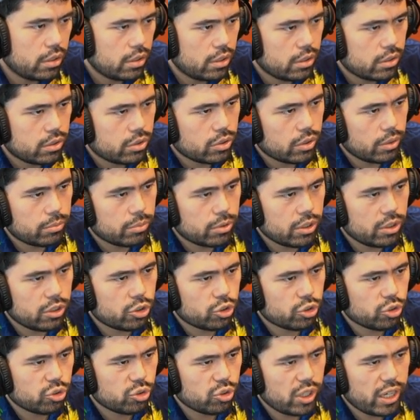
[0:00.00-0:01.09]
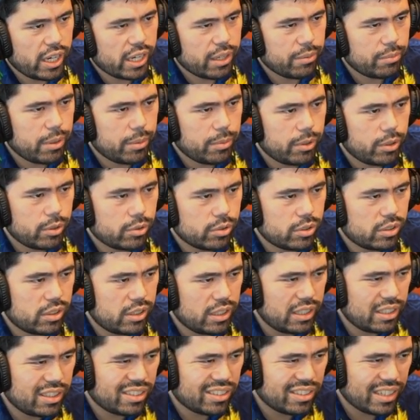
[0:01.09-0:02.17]
so I'm gonna try to maybe use
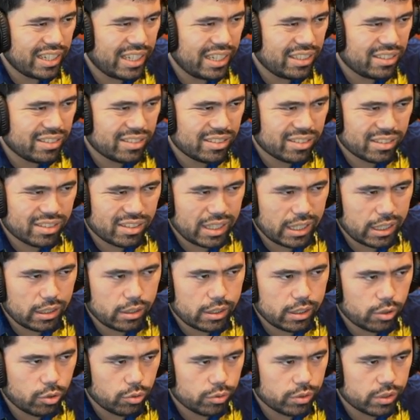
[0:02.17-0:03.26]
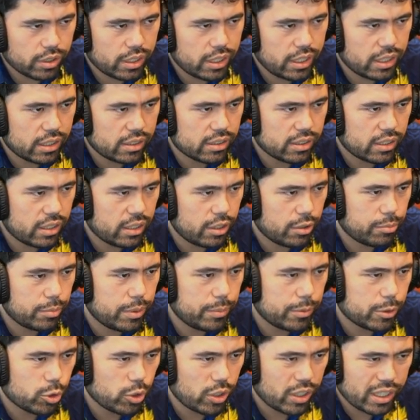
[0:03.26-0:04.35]
these knights, get over to the king side here, maybe
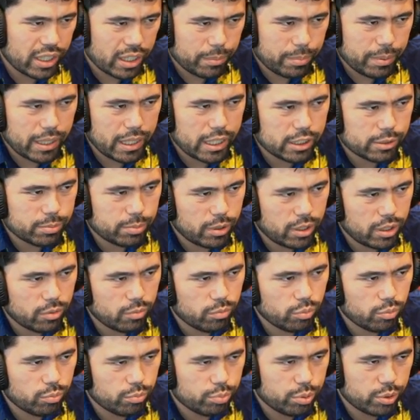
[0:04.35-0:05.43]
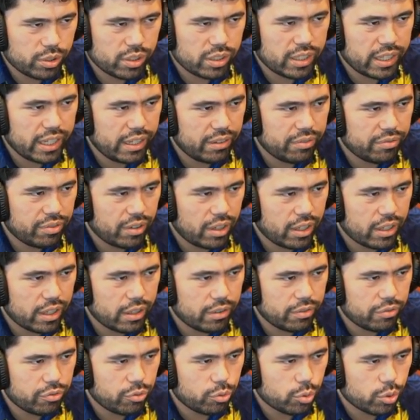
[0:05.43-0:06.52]
try to get a pass pawn and put the knife on
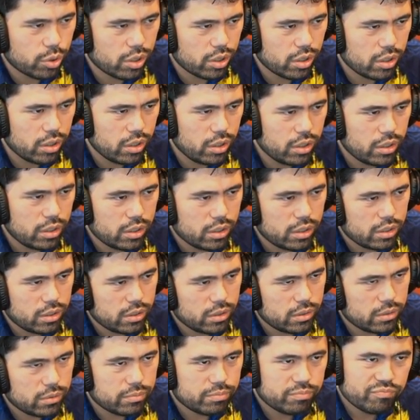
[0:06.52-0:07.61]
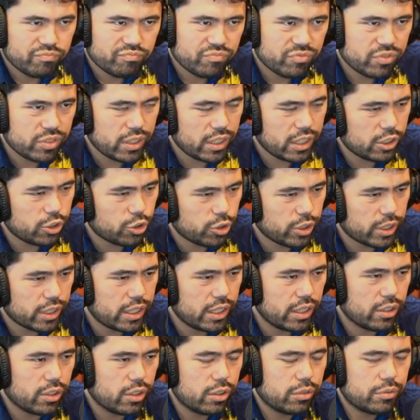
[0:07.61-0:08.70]
f4. Very tricky
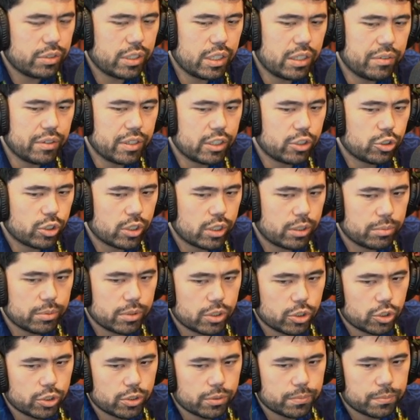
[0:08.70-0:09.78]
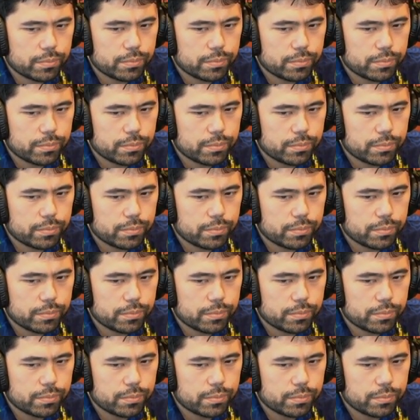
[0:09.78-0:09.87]
though, very tricky position.